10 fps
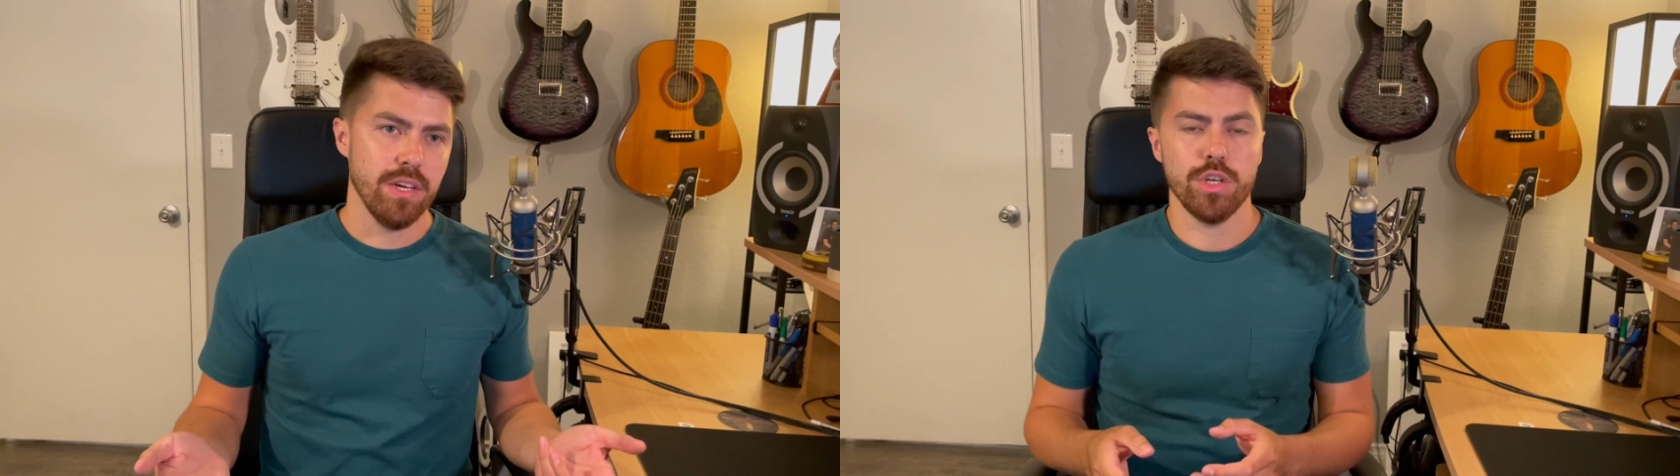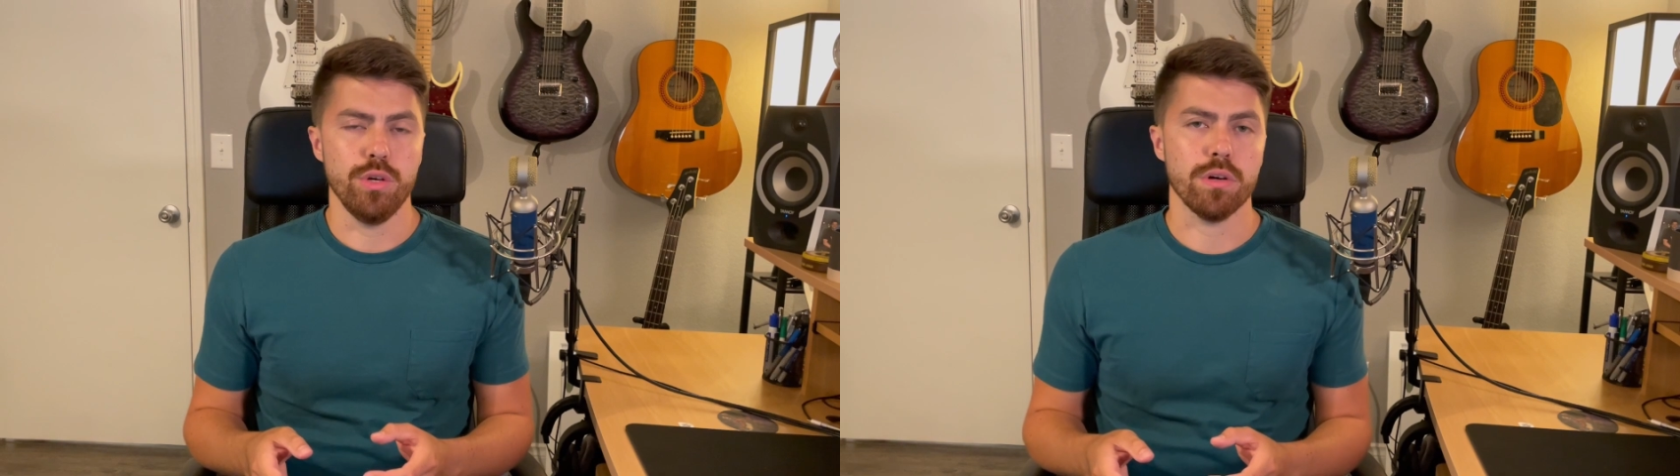
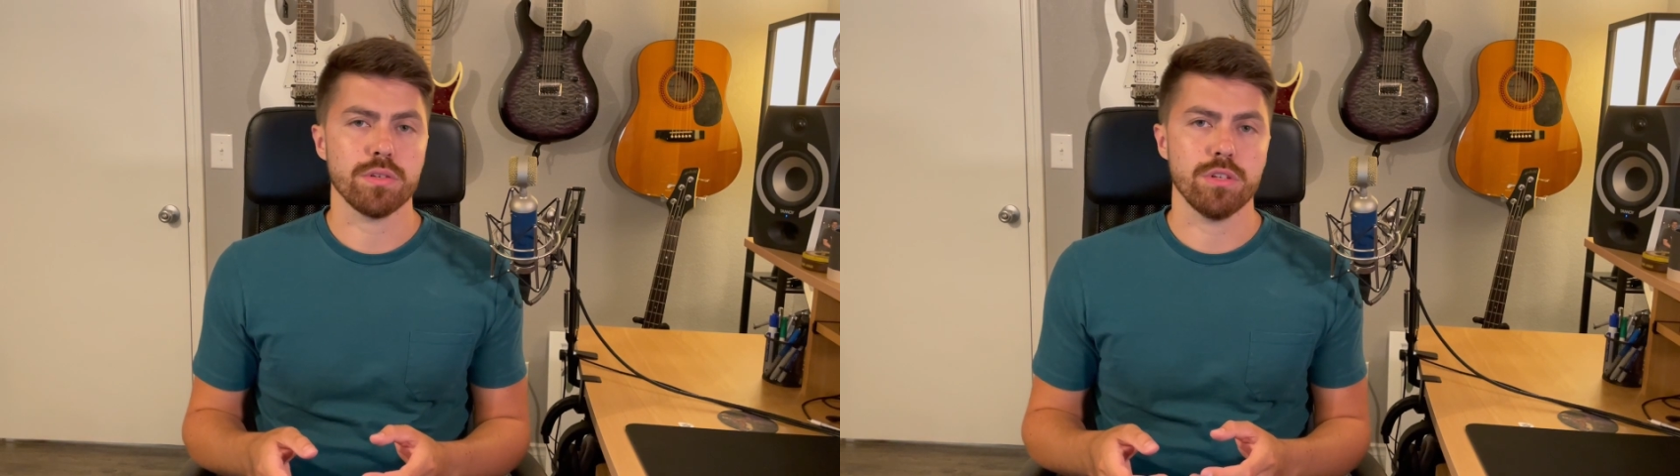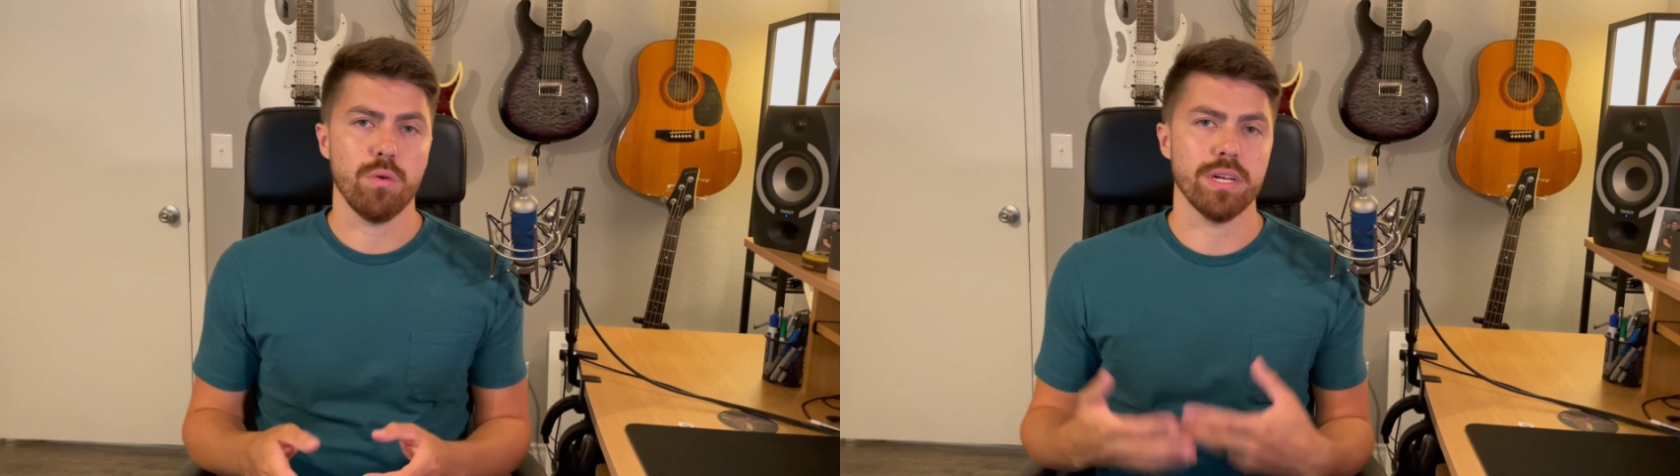You also
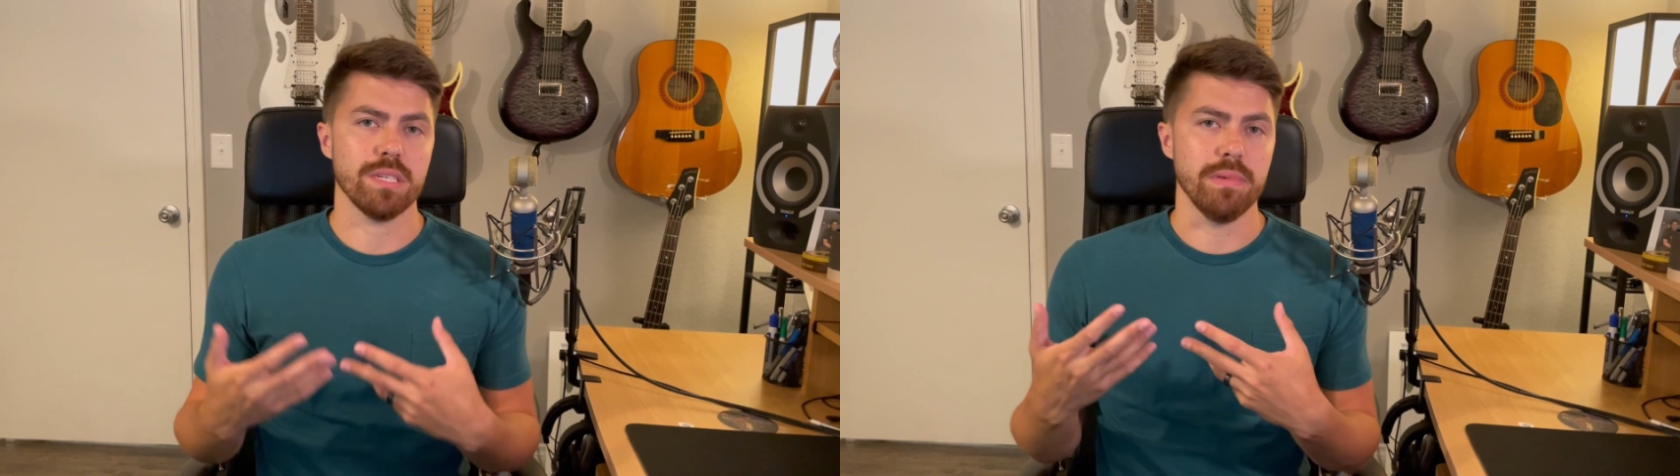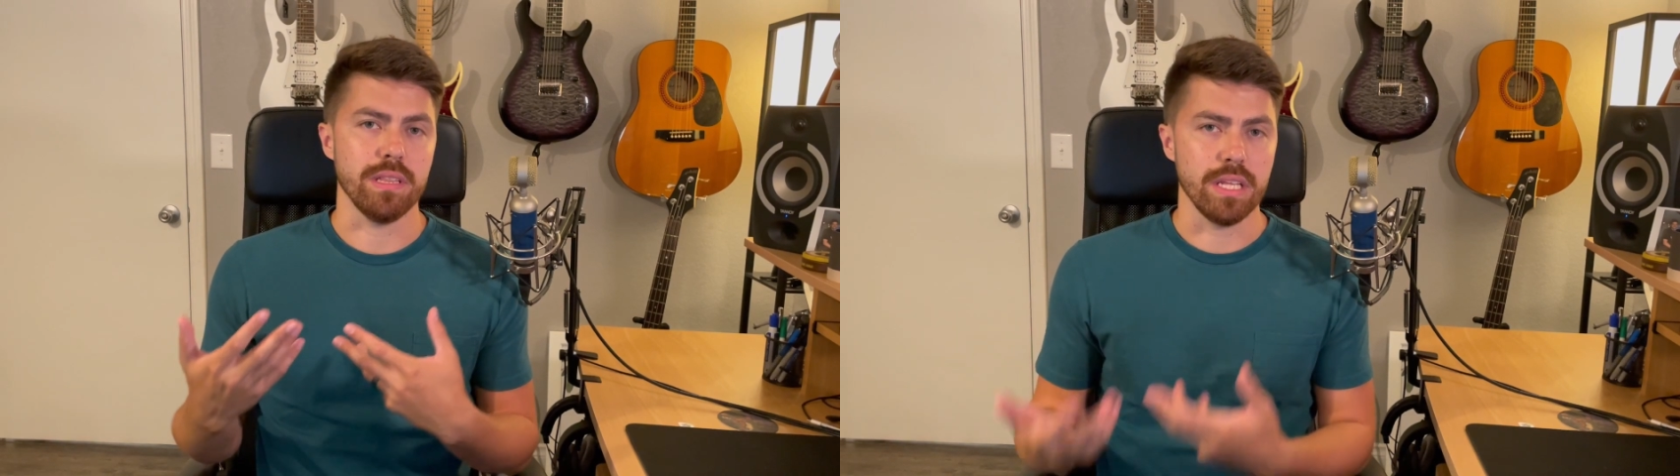don't want to
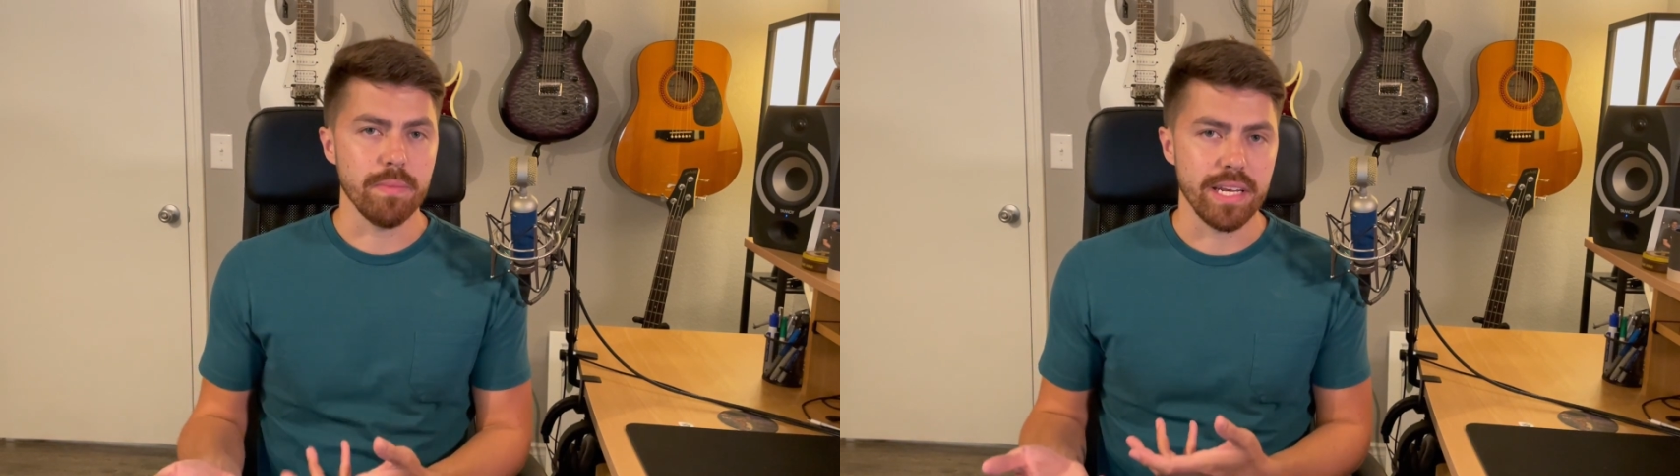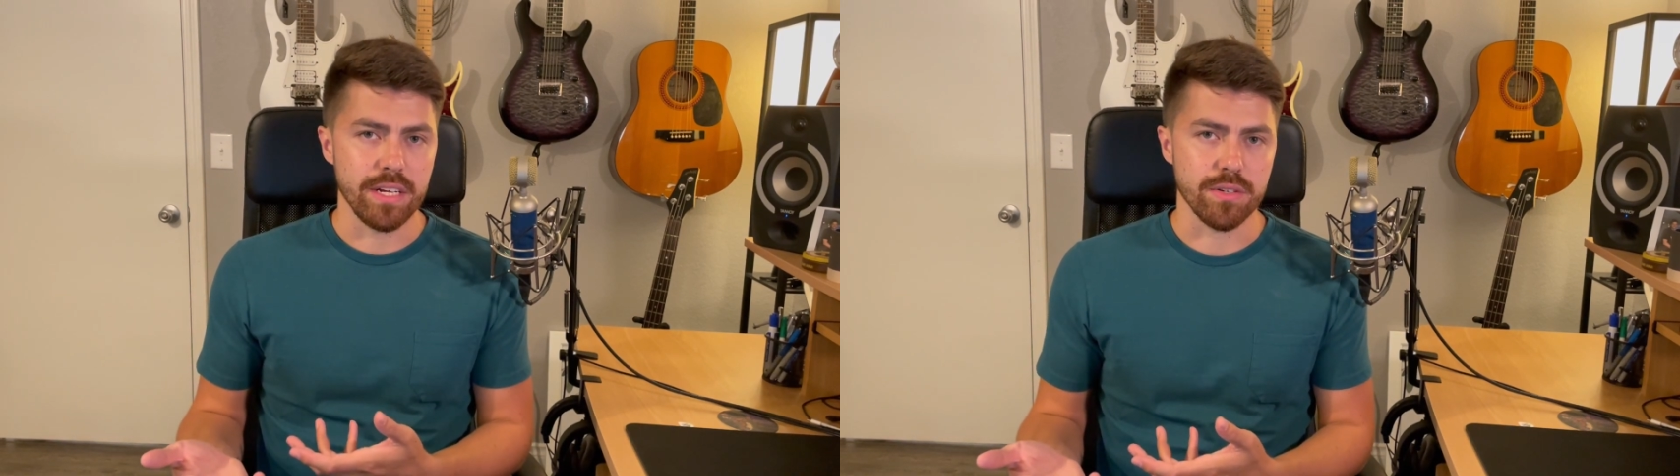be
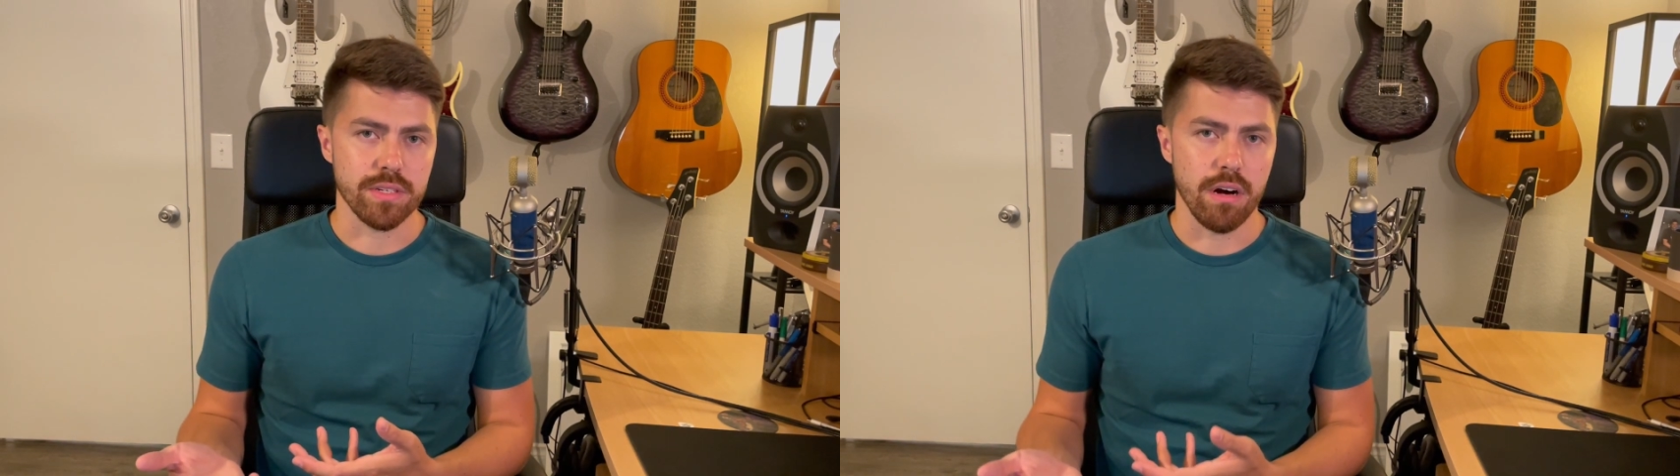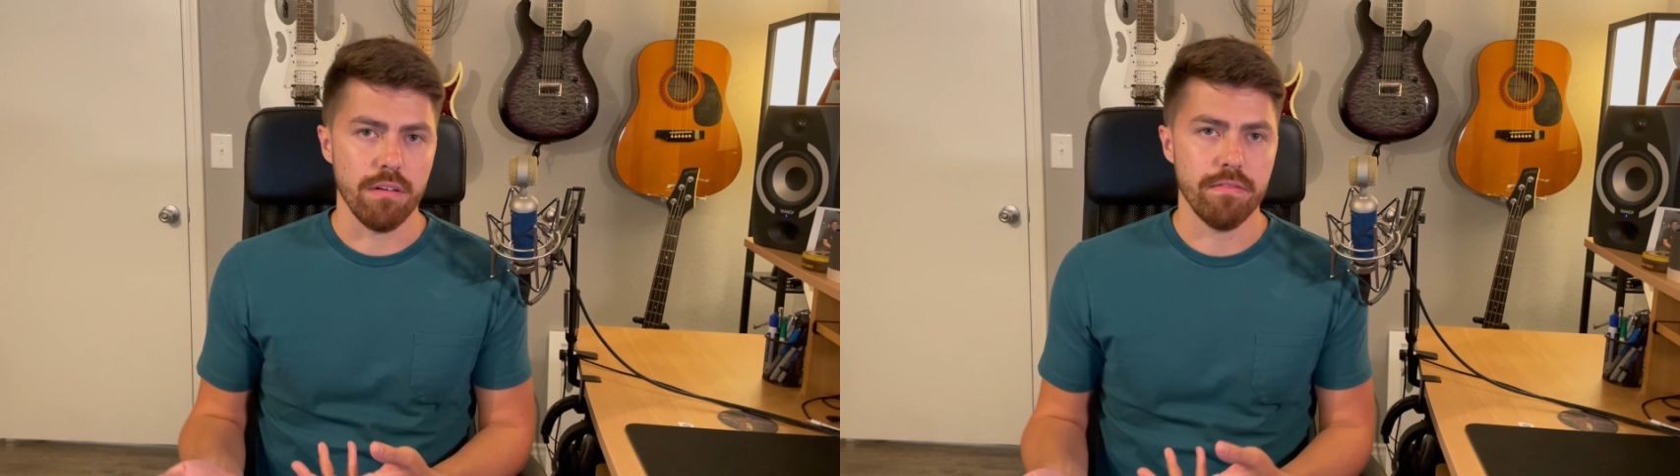limiting
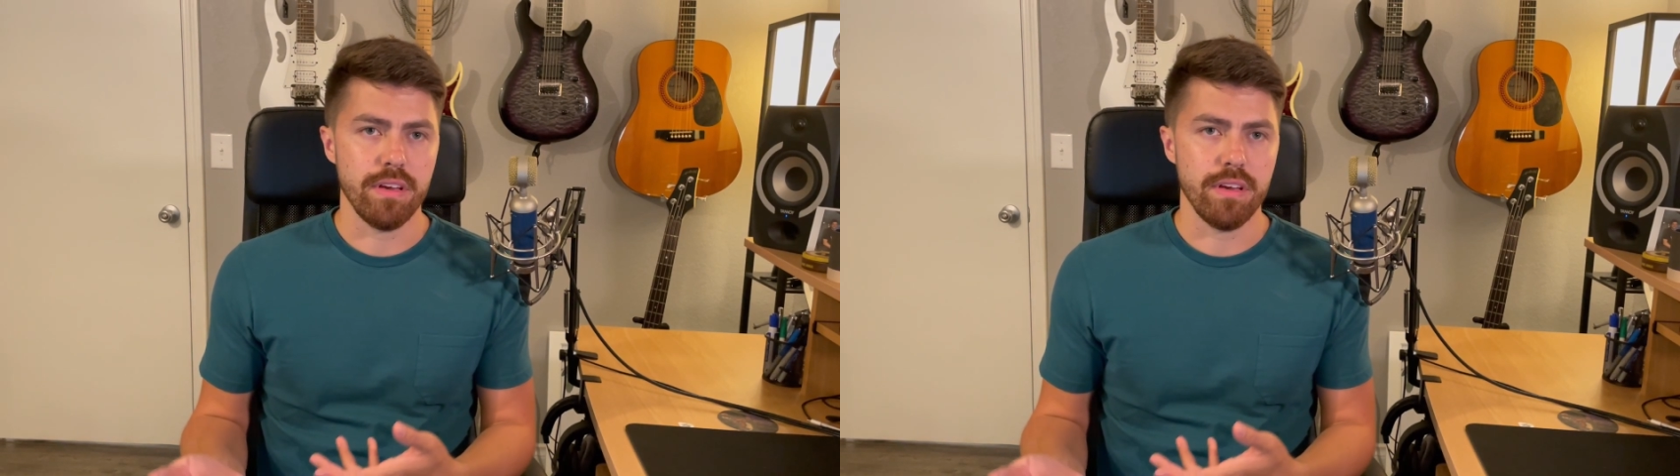yourself